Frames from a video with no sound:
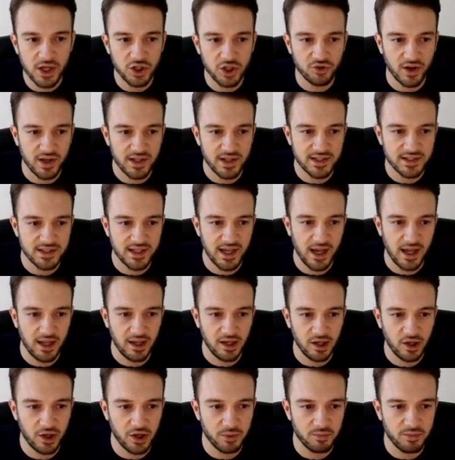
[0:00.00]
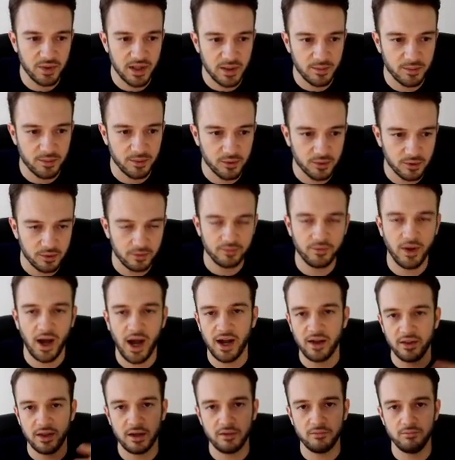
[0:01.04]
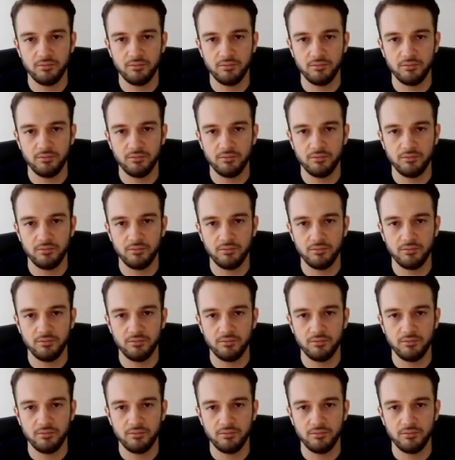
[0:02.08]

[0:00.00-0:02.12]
trying to get a lot of people either